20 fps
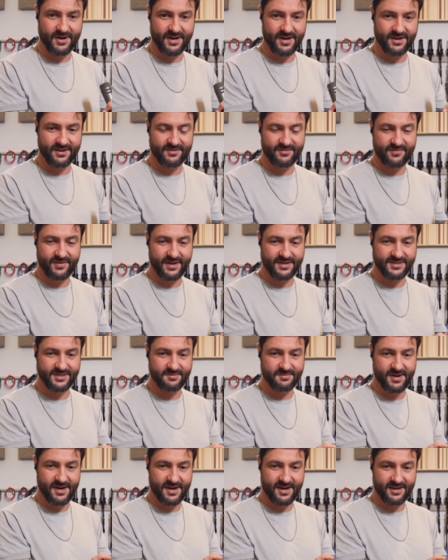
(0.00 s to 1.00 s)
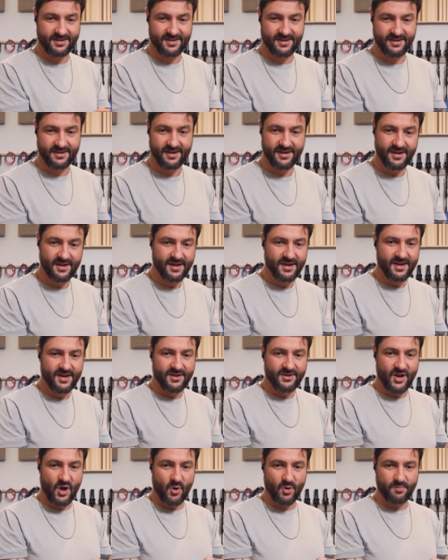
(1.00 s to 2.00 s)
to get this fancy mic, and then
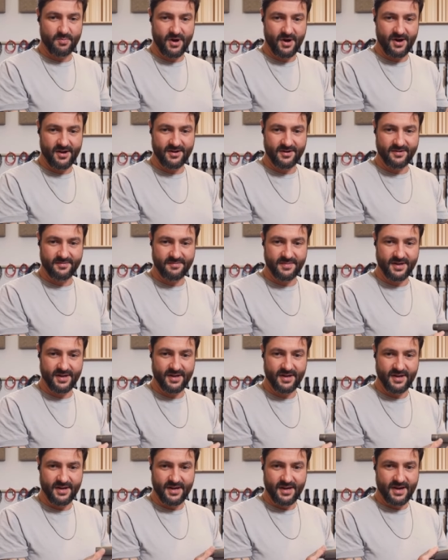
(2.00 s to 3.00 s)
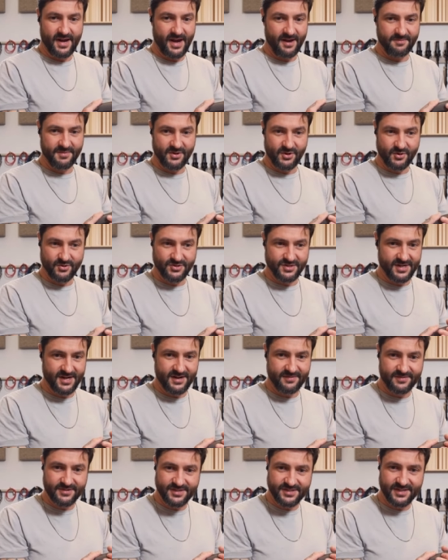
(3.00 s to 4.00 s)
no one bought them, but I've been using oh,
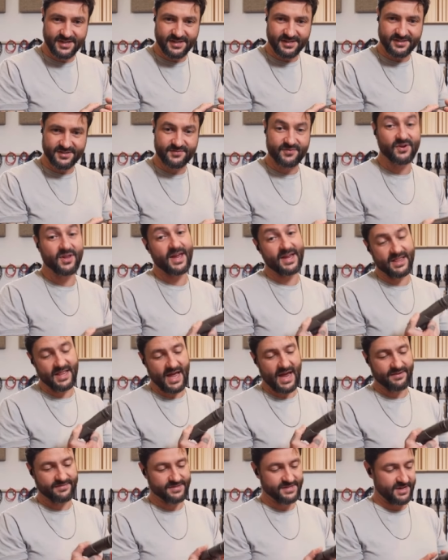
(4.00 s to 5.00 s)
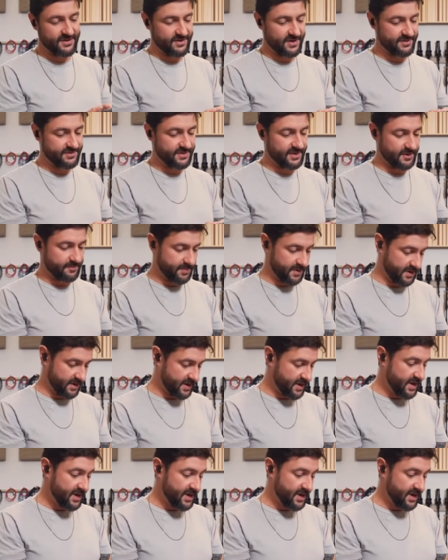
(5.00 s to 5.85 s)
it ever man. since for like live sound, I think. But yeah,